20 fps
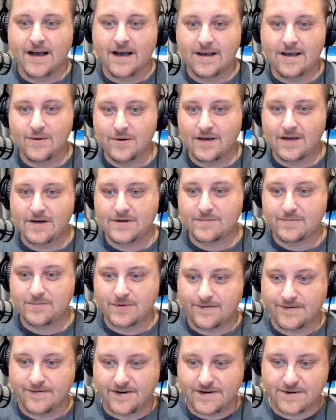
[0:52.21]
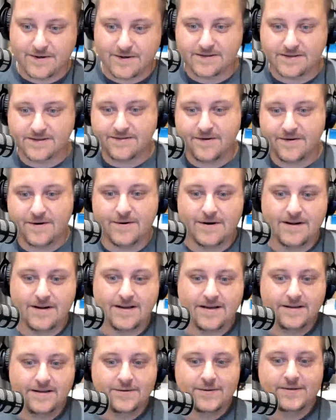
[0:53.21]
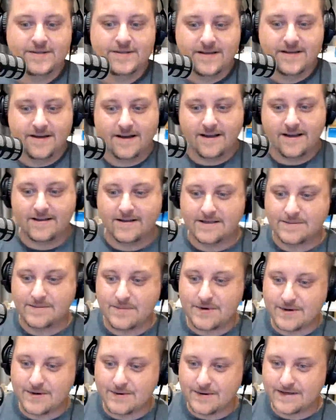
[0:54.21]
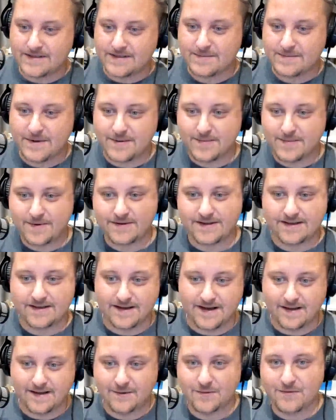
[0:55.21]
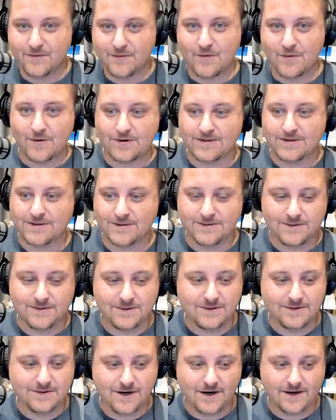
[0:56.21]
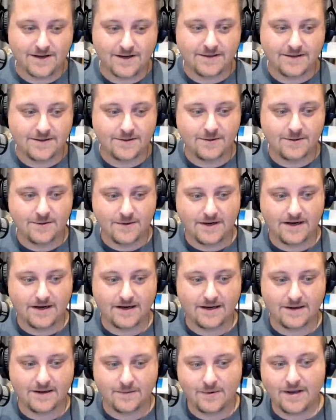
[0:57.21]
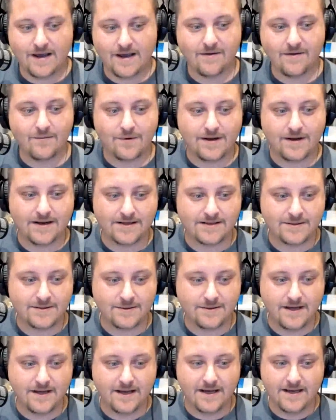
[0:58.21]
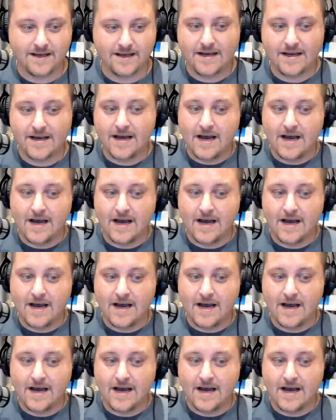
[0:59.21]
education professionals, very interesting and experienced people that I look forward to talking to. We have with us today